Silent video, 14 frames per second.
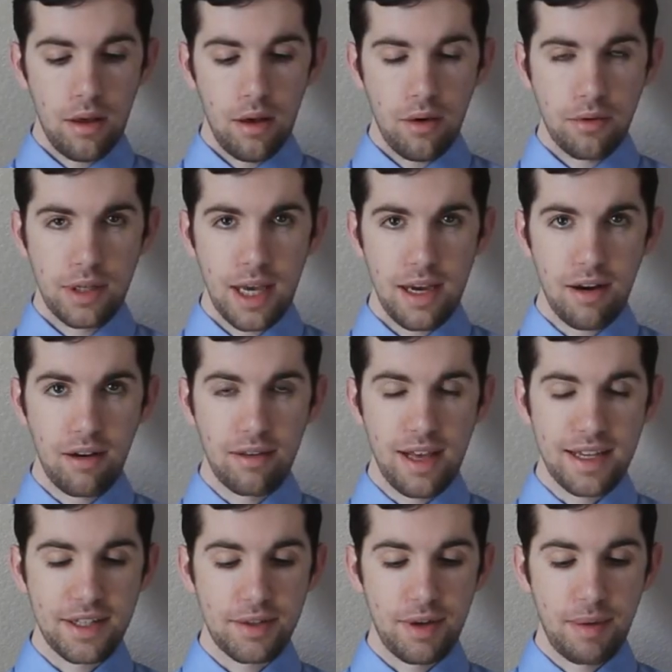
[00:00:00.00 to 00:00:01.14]
Okay, our
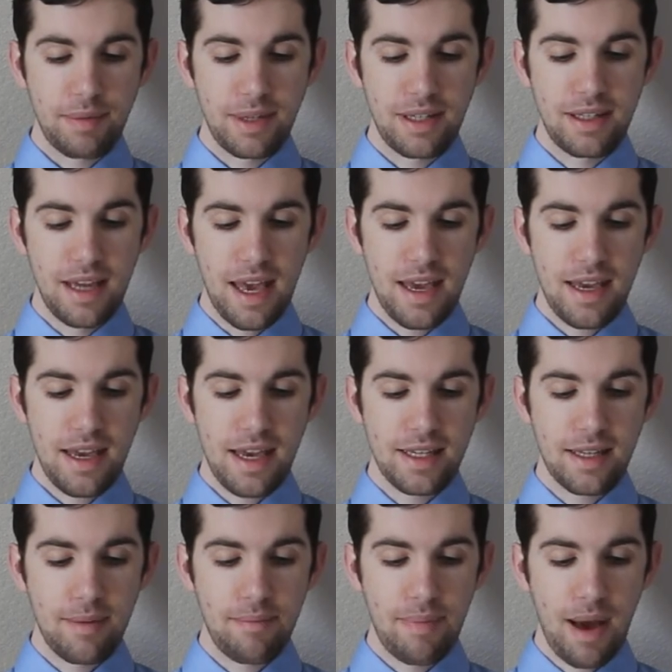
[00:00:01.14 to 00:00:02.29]
last story up today
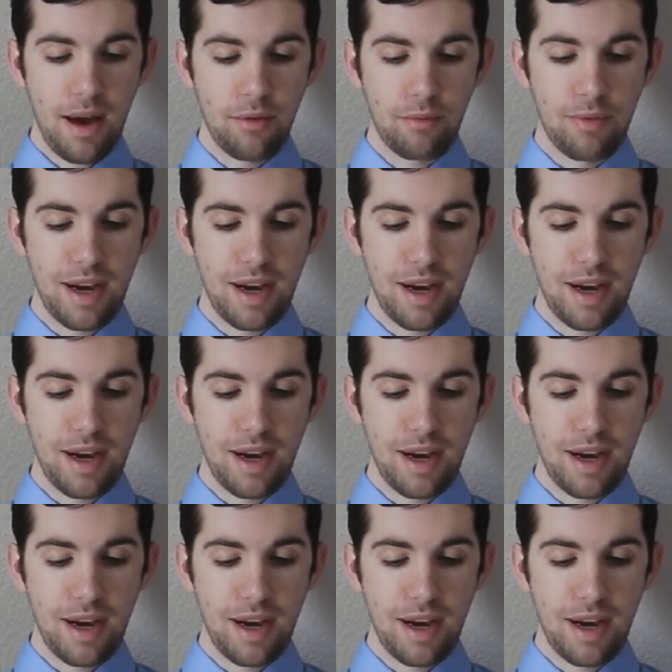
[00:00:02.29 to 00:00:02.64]
is about